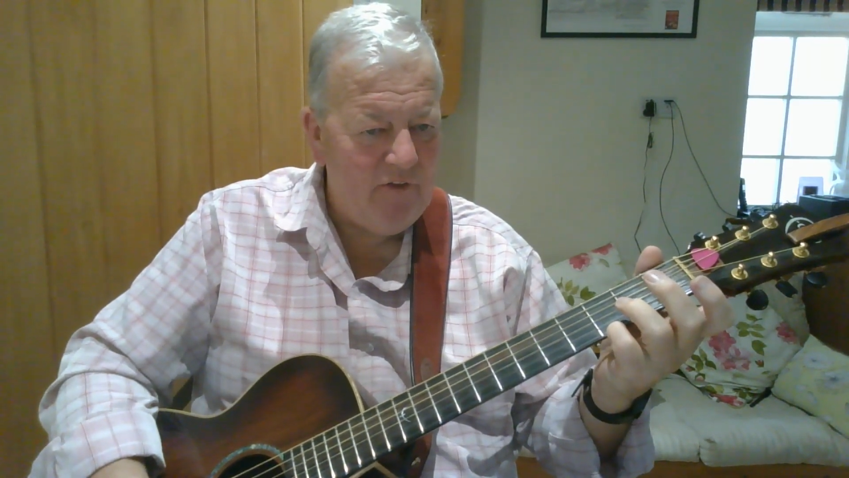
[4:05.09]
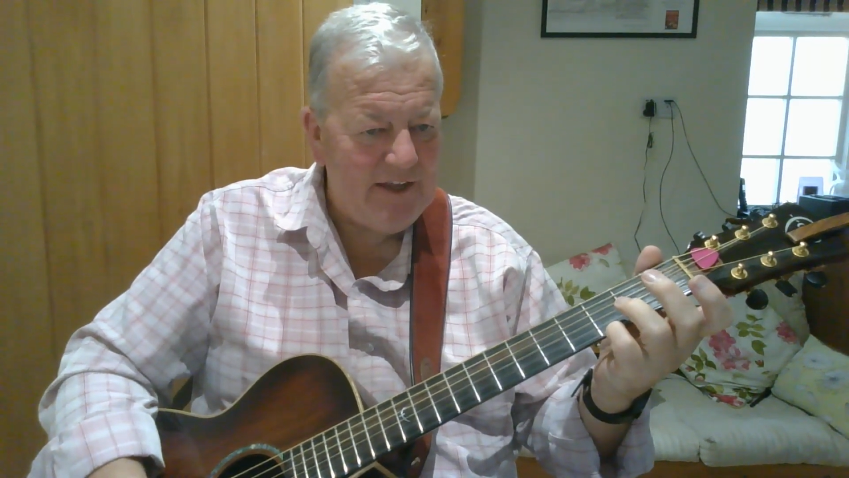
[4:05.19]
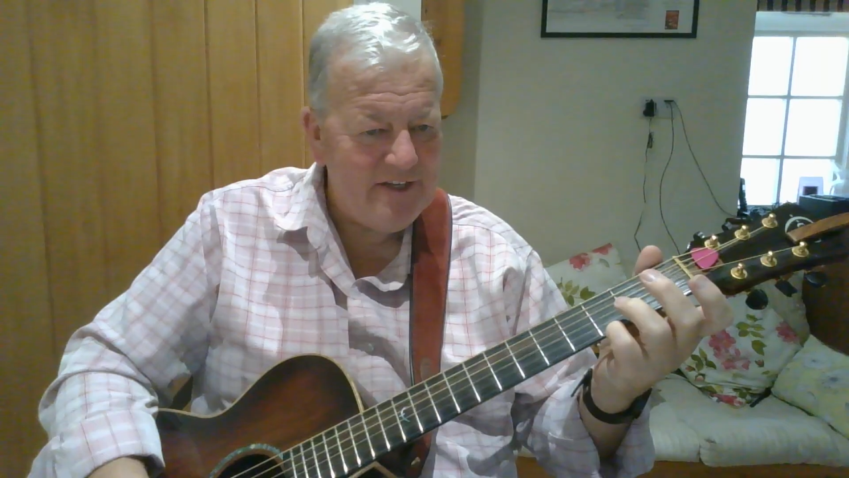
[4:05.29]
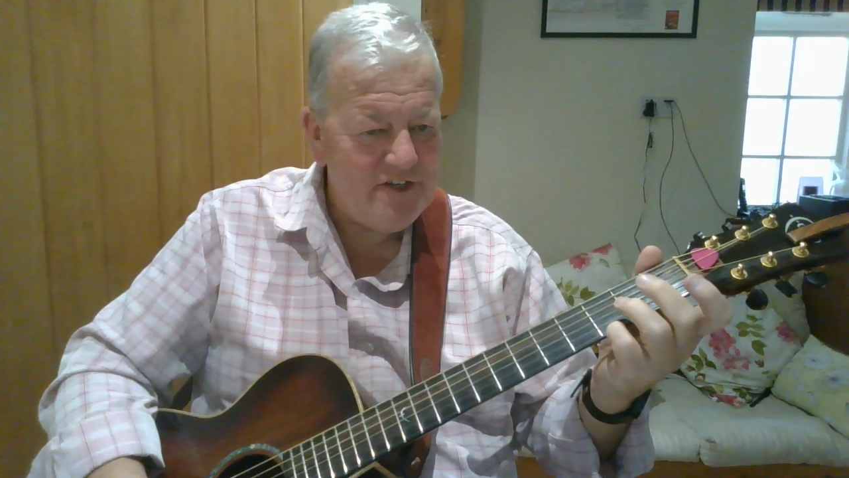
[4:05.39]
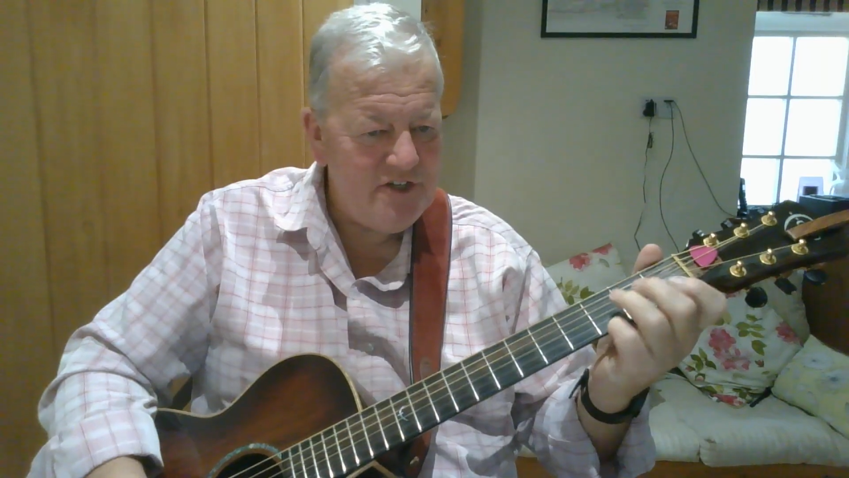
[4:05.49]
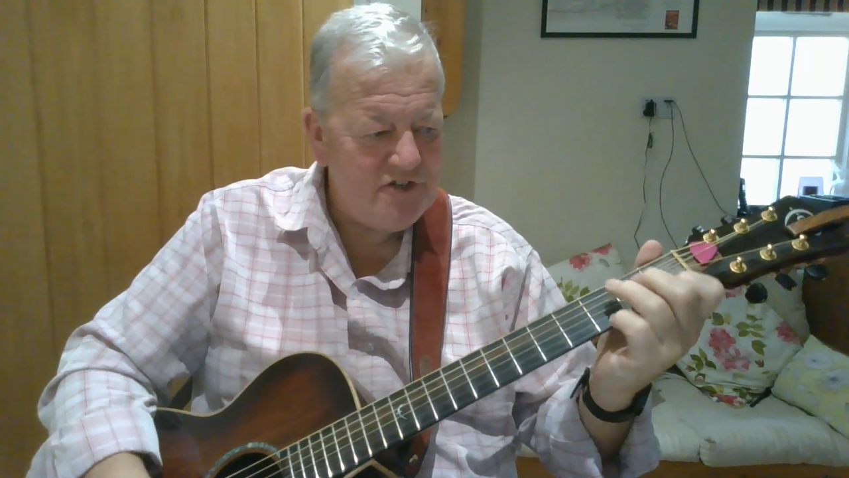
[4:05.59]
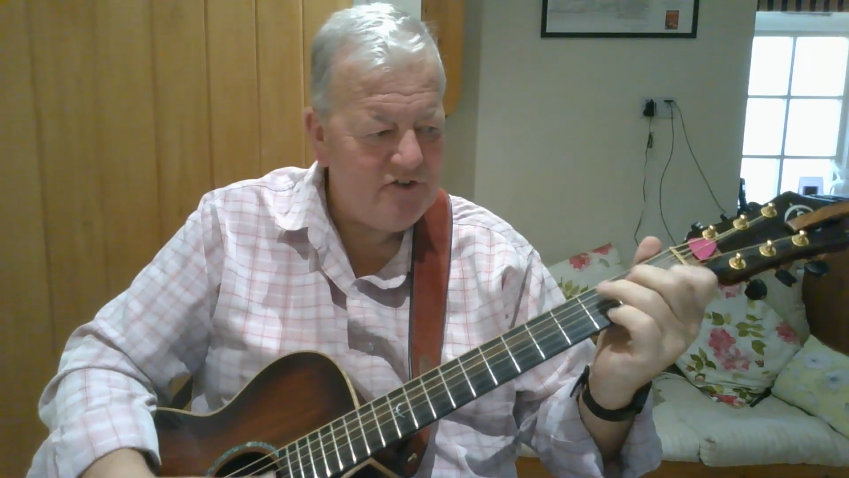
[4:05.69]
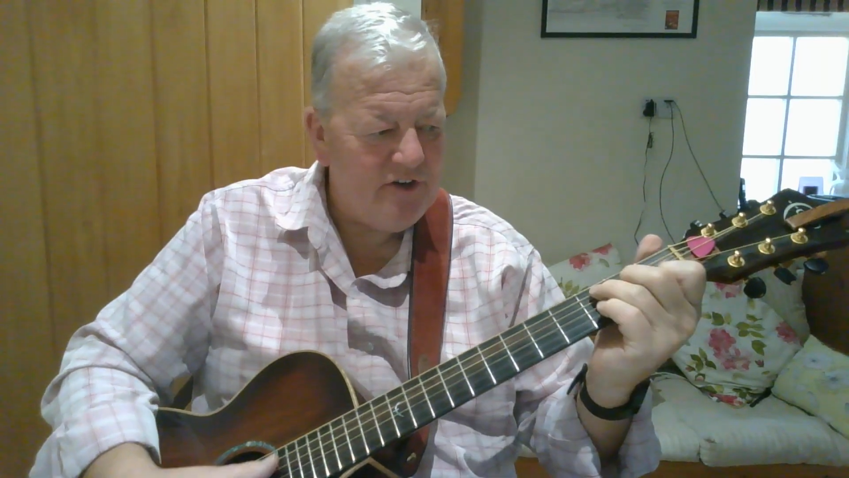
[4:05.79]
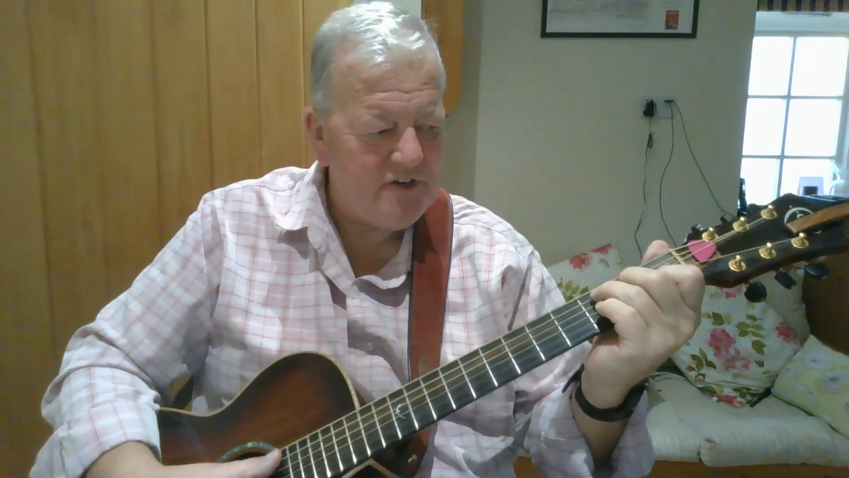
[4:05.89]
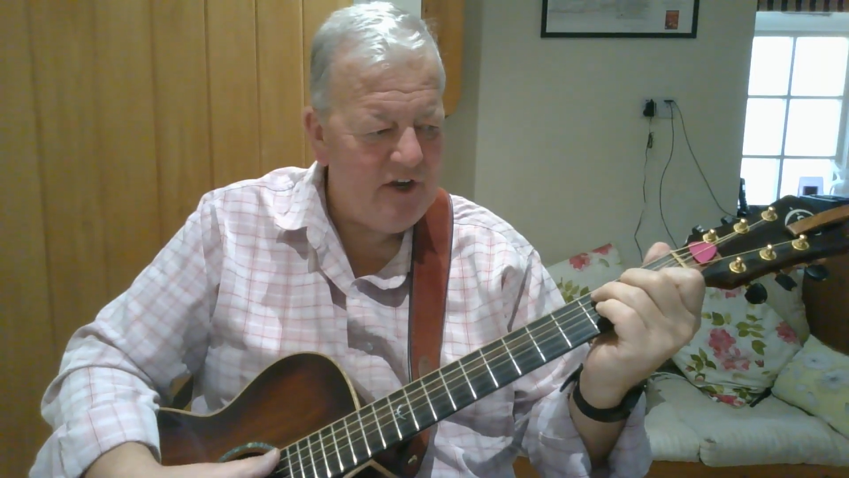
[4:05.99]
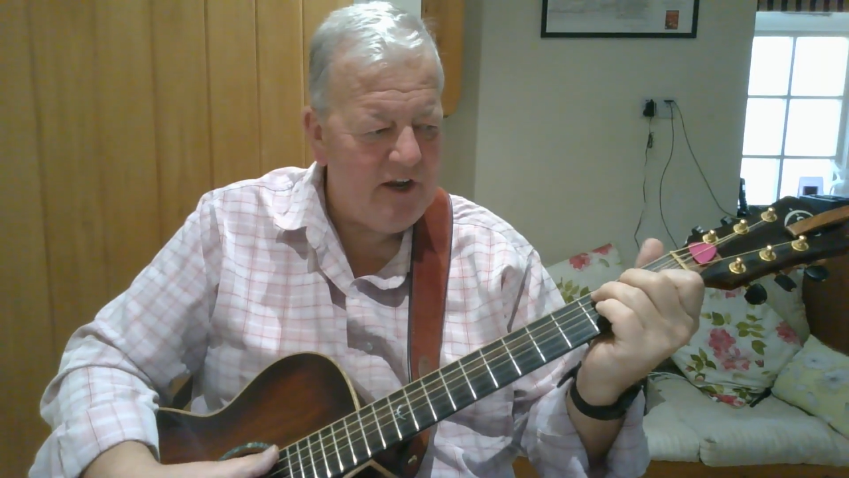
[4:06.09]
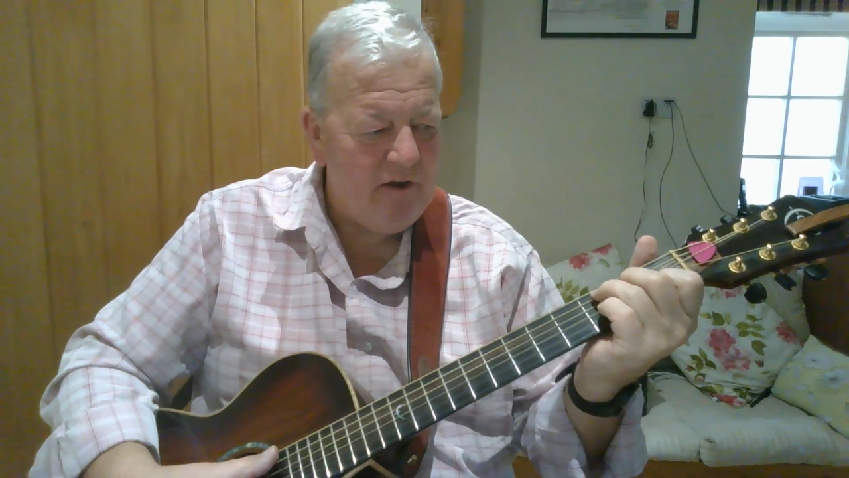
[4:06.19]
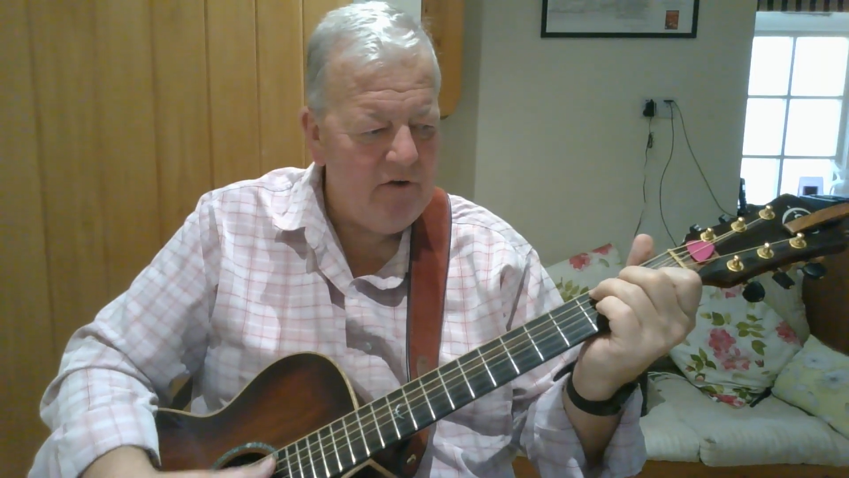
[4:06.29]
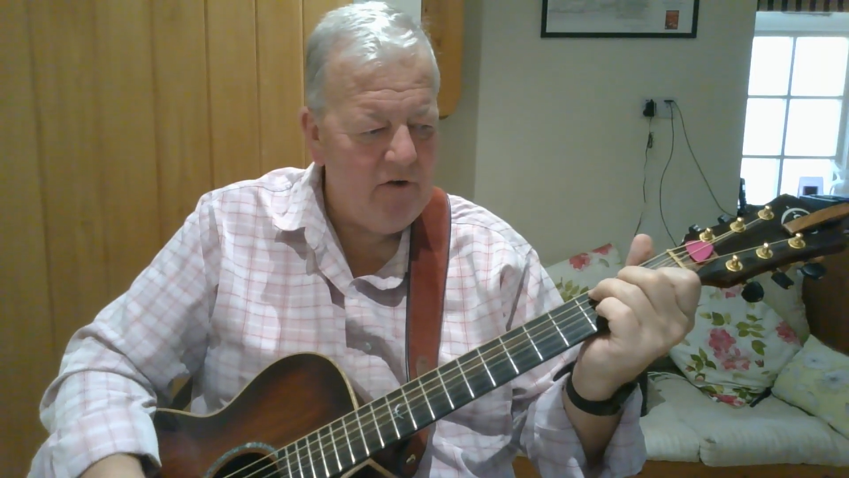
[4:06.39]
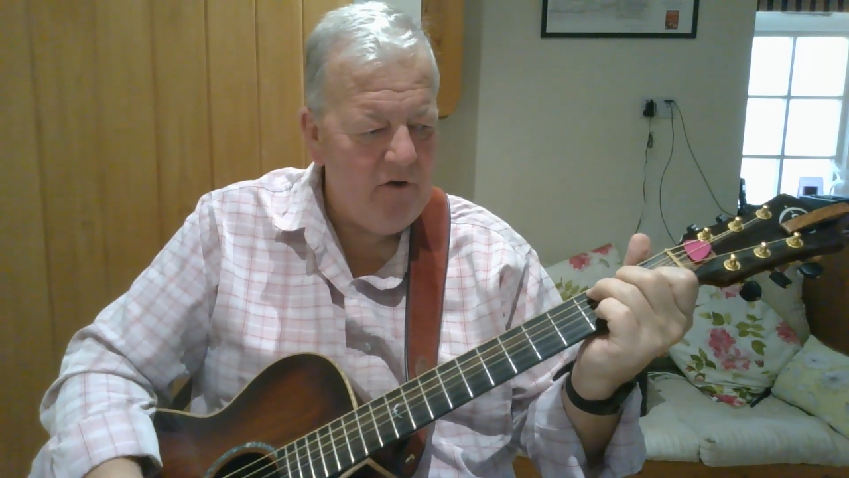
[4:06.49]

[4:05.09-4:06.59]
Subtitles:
on that G string. So you go.